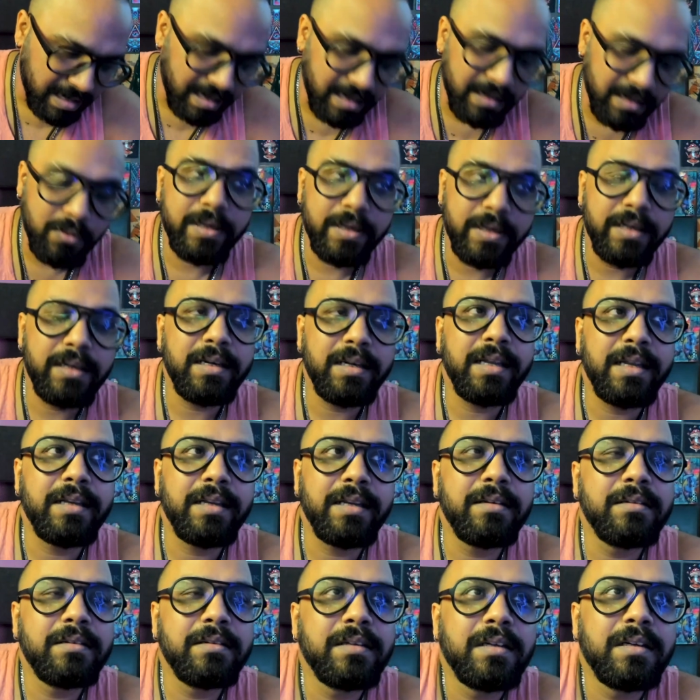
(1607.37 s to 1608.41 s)
quit like
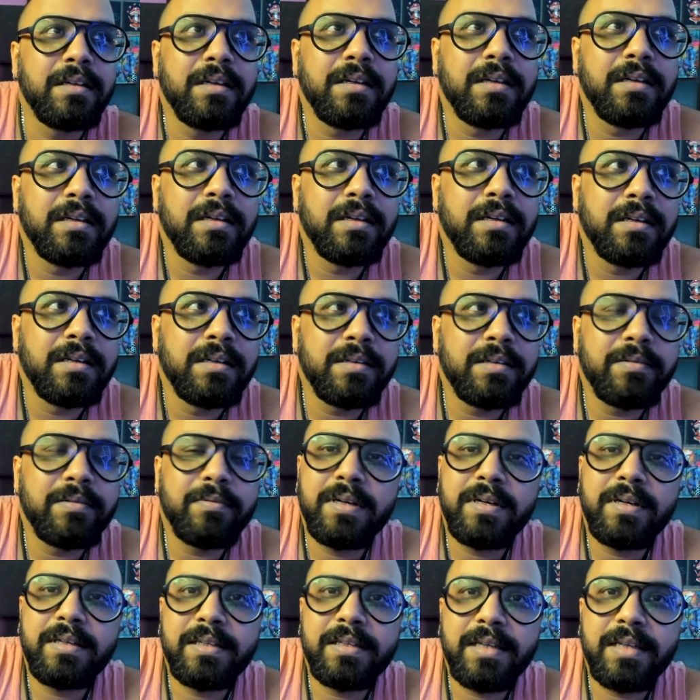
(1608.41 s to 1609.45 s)

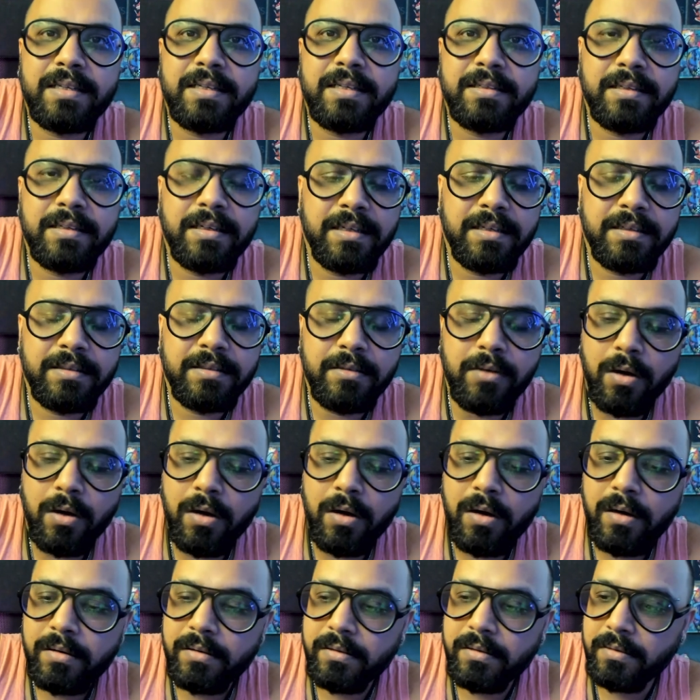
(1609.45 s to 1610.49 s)
one disaster and it's
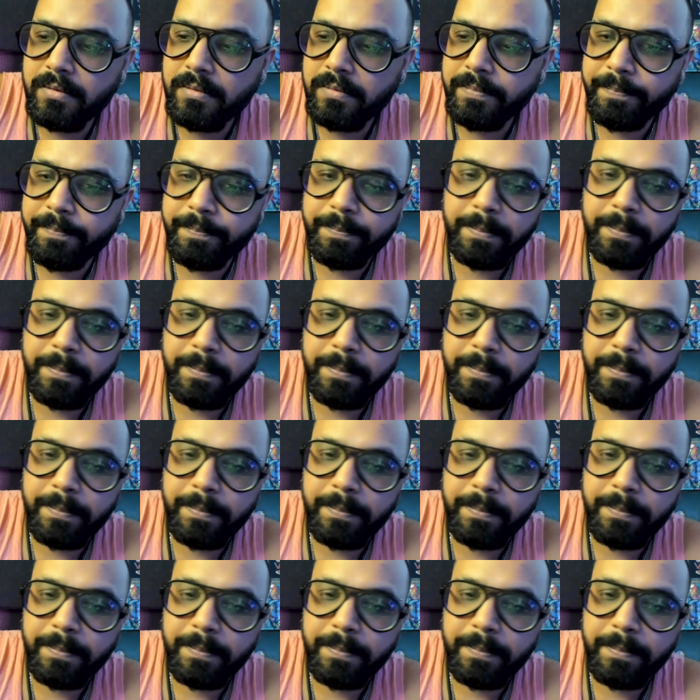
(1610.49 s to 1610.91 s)
gone, you know.